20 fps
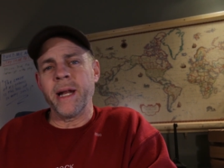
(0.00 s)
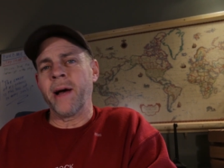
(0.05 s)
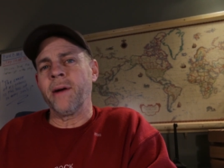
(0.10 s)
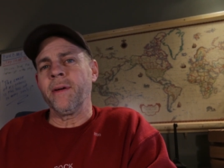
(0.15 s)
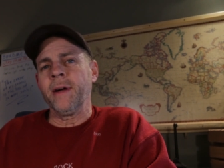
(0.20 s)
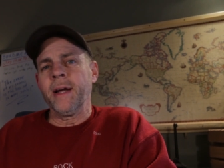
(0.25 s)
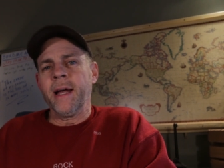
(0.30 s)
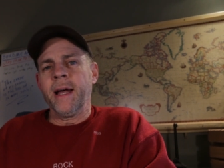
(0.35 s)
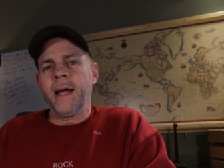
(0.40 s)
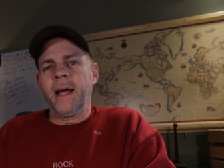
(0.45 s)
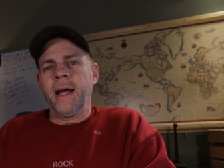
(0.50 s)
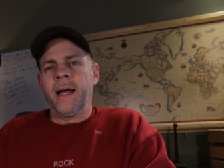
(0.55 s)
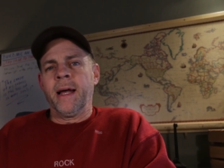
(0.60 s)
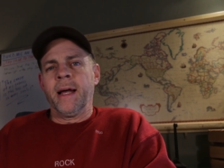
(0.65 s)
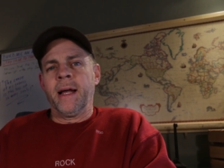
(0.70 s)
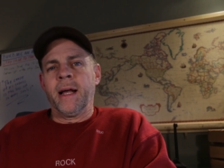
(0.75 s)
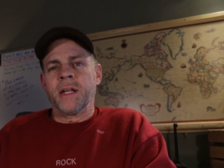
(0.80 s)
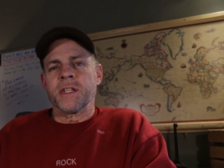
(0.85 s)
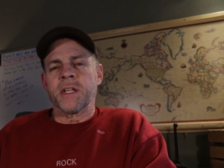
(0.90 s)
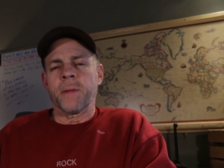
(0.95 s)
now.
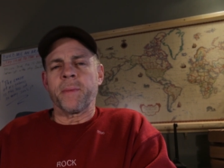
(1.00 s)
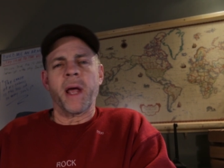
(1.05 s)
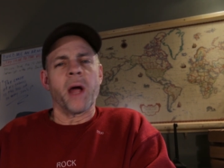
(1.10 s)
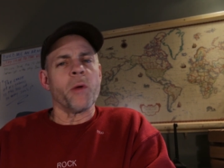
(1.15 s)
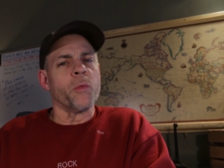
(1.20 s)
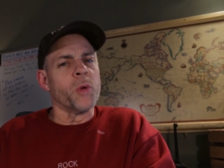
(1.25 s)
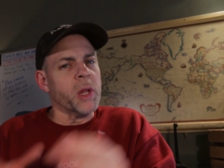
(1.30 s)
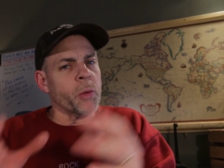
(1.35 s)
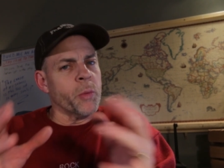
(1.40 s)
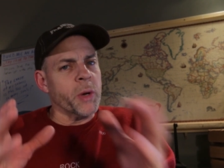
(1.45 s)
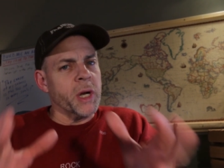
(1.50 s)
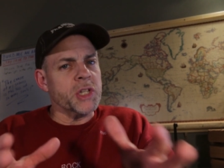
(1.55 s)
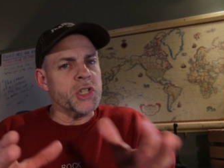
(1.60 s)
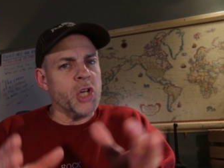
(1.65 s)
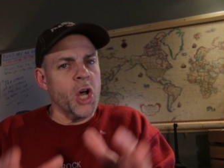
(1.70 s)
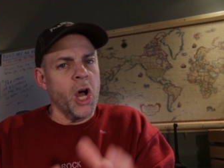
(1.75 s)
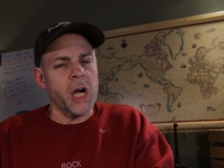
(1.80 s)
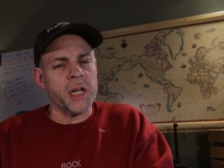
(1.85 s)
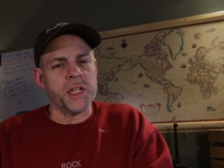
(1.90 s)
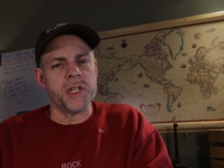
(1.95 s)
Something I really want to
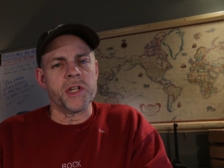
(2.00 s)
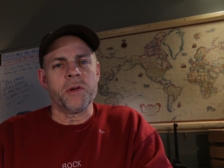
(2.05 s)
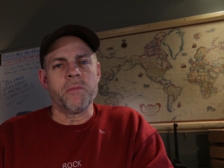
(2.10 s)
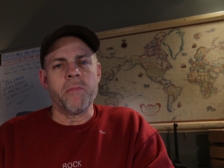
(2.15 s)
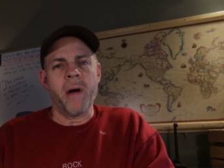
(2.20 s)
talk to you